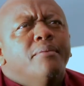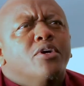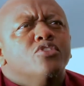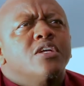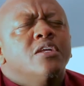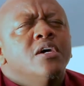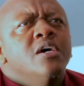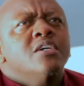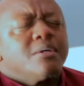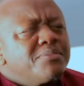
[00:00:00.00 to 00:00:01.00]
because then
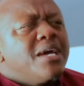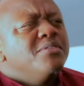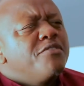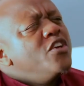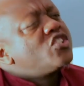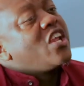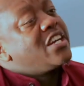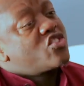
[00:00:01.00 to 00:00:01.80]
sometimes it feels like a